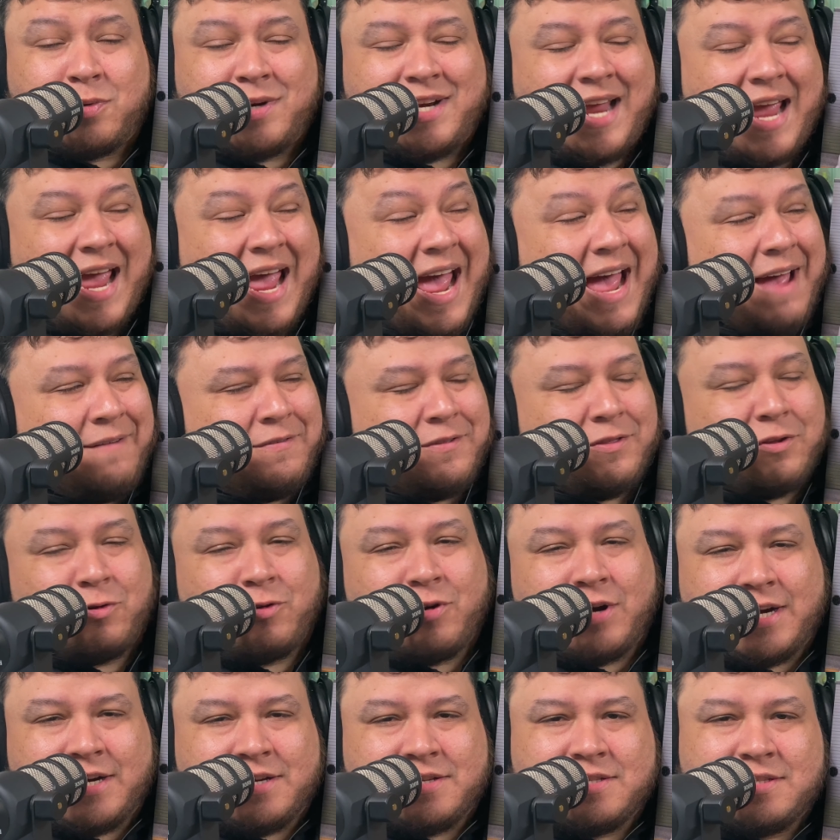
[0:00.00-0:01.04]
half of the
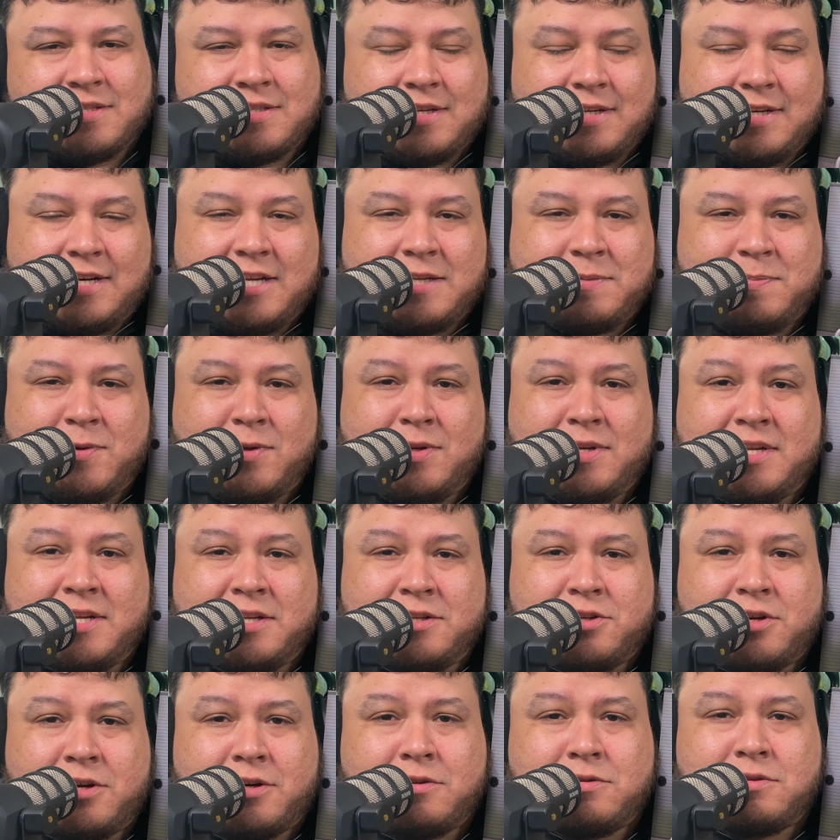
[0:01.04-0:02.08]
creators of Teenage Mutant
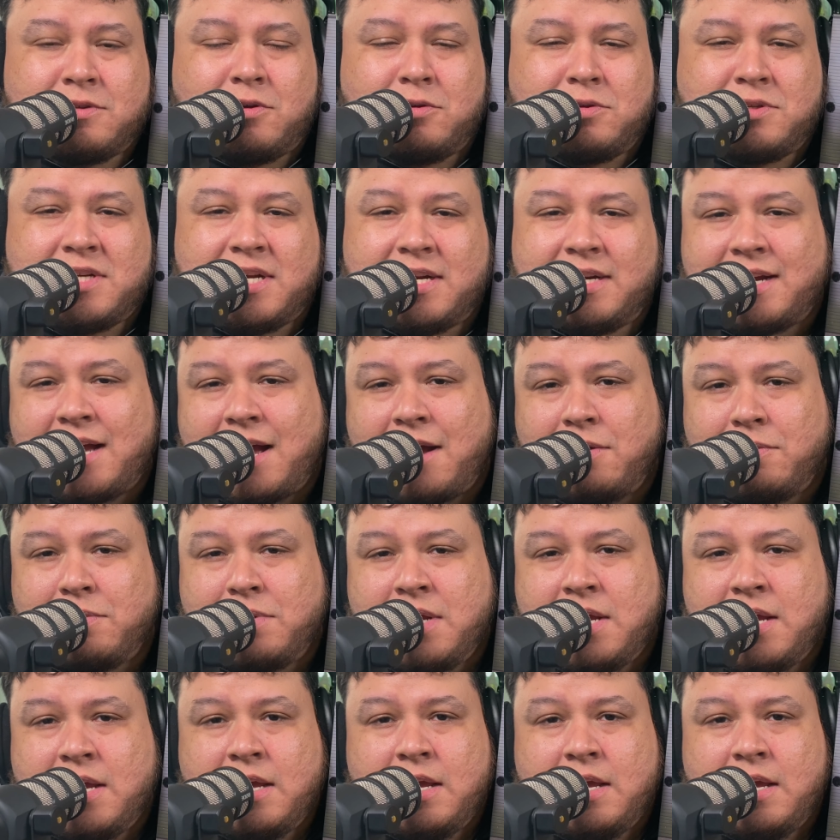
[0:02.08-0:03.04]
Ninja Turtles, go check out